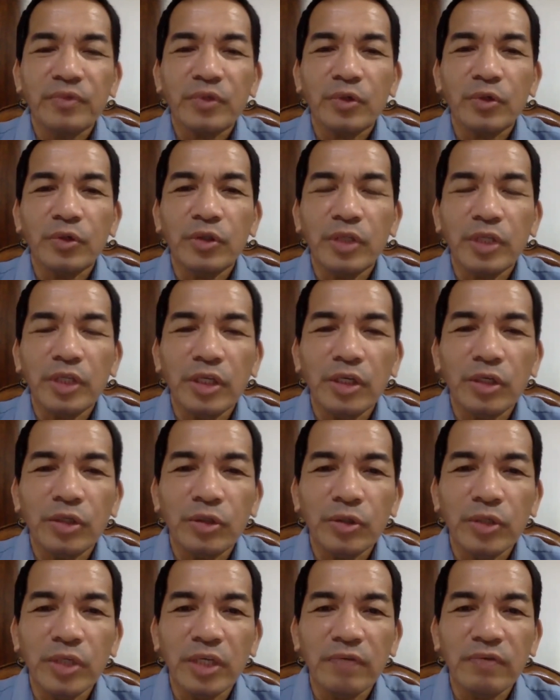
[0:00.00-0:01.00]
continue
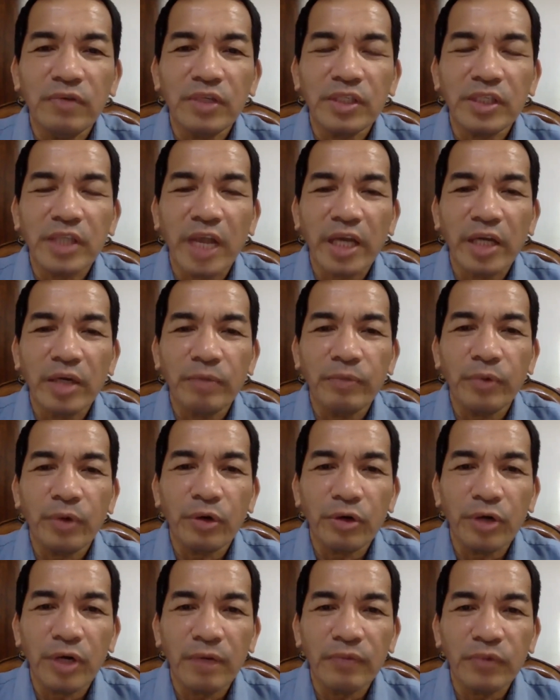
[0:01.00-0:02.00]
to give this kind of
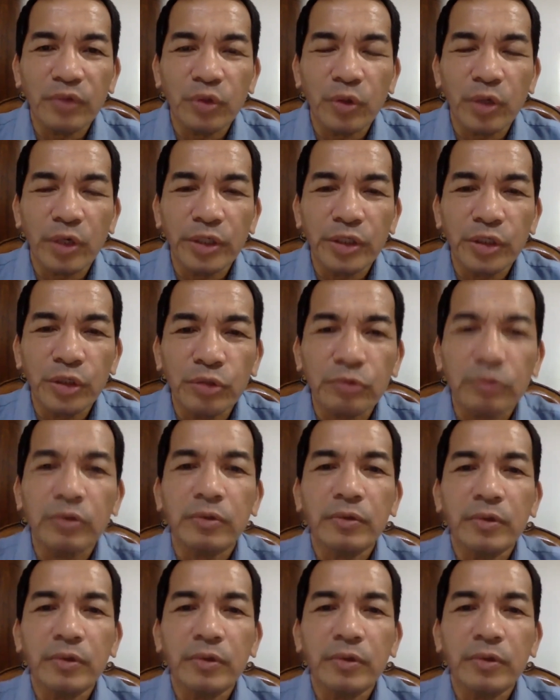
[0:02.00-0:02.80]
program to our youth